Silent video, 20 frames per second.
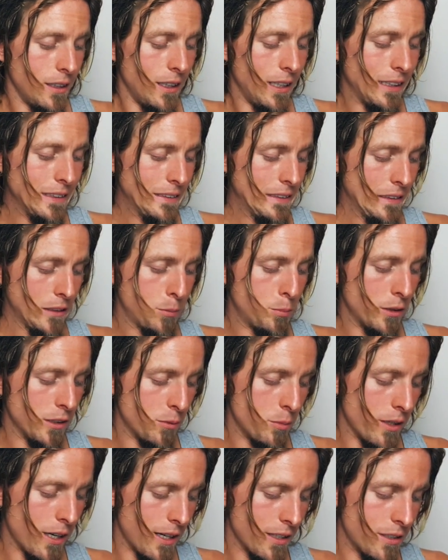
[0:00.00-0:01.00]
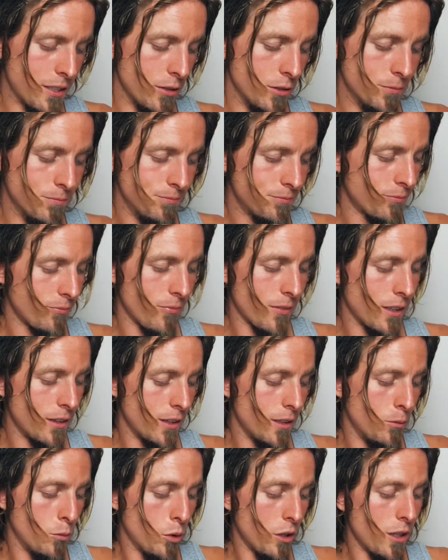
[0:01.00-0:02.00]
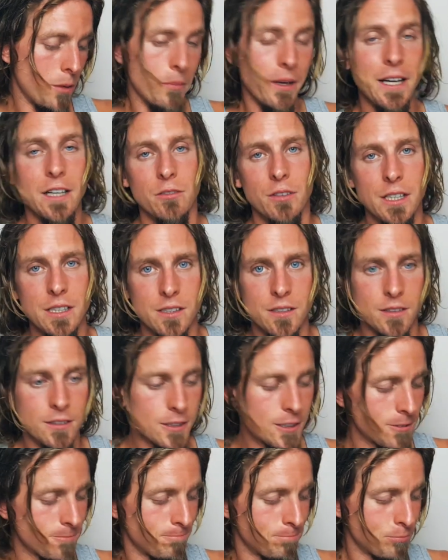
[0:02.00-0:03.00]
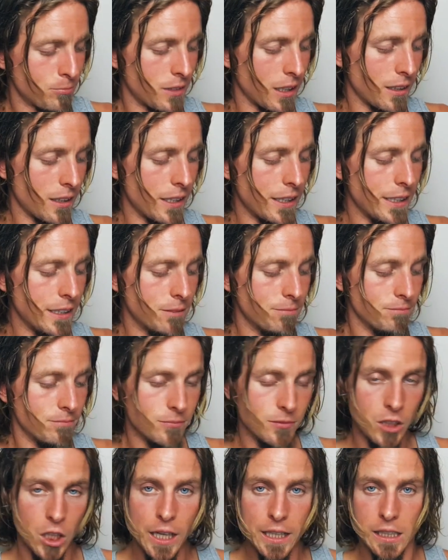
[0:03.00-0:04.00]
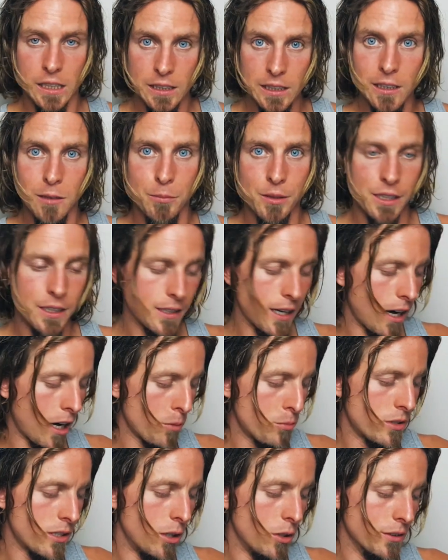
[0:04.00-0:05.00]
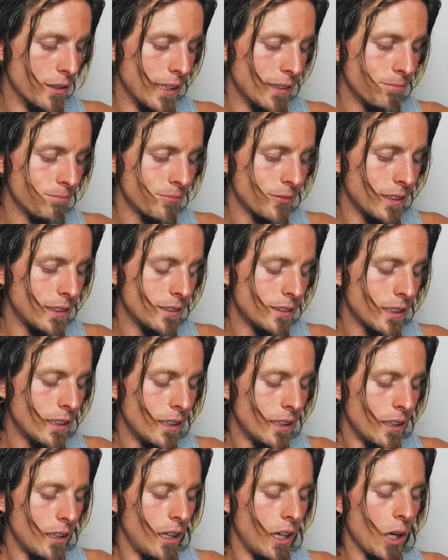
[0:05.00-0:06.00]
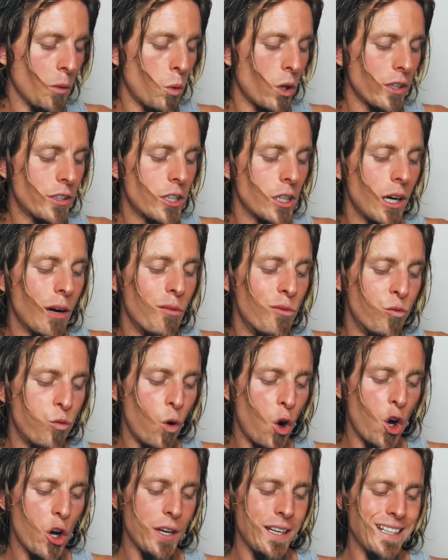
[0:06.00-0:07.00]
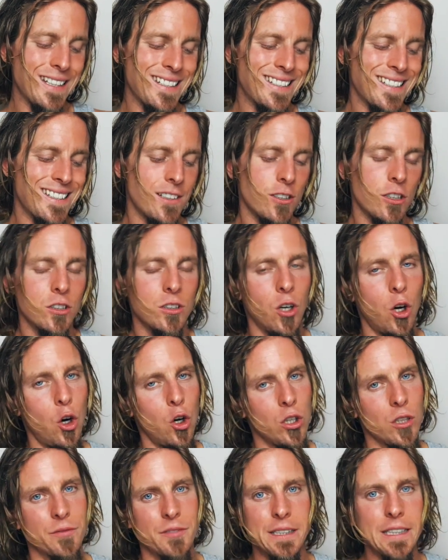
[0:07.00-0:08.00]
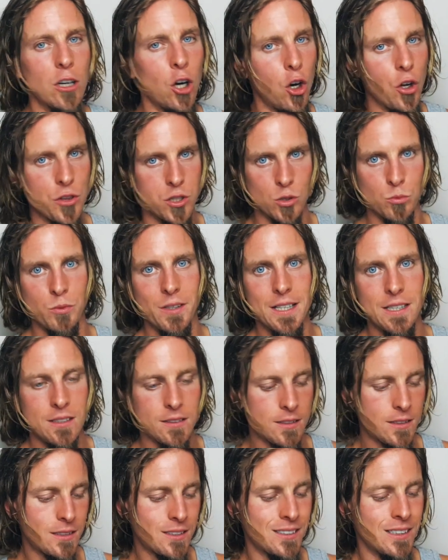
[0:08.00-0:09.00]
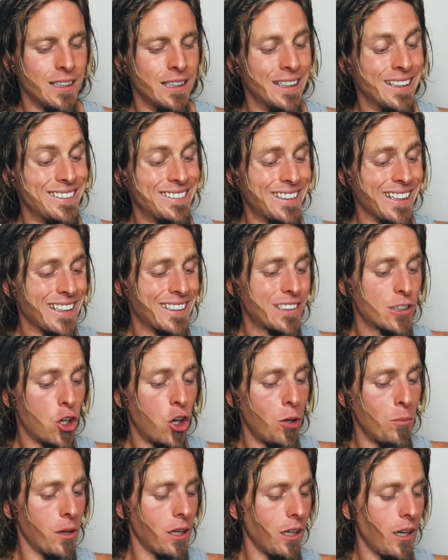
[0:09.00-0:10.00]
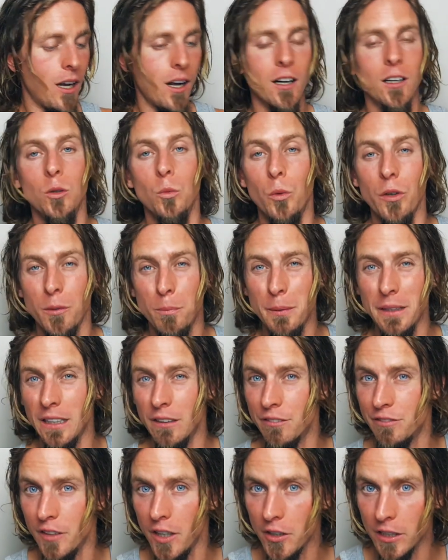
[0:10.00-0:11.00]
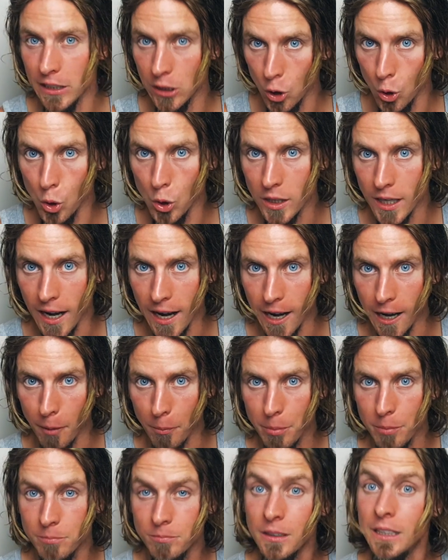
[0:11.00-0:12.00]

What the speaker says: And this brings me on to one of the main reasons that I like a little bit of carbs now and then is I want to avoid all of the other risks that come along with being very low carb.